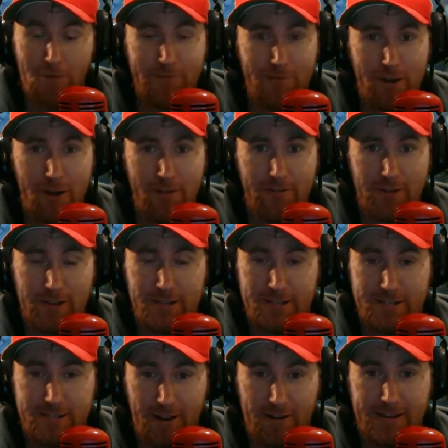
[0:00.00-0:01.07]
you ever
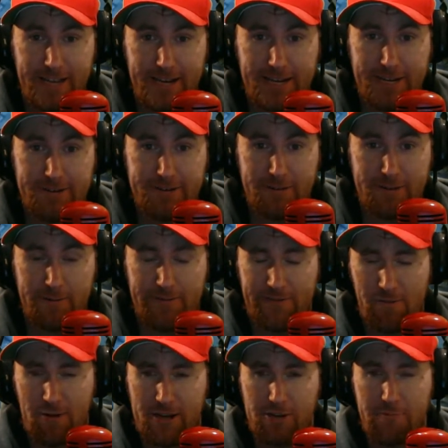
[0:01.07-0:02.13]
start to get into YouTube, if you
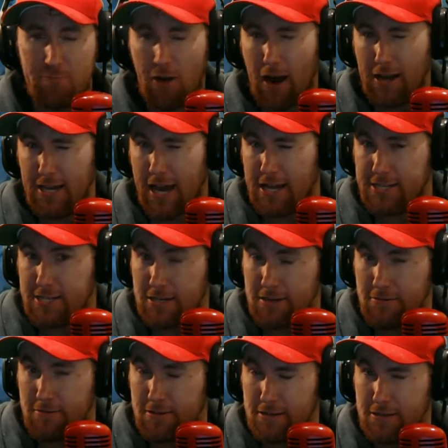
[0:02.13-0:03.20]
want to do broadcasting, you know,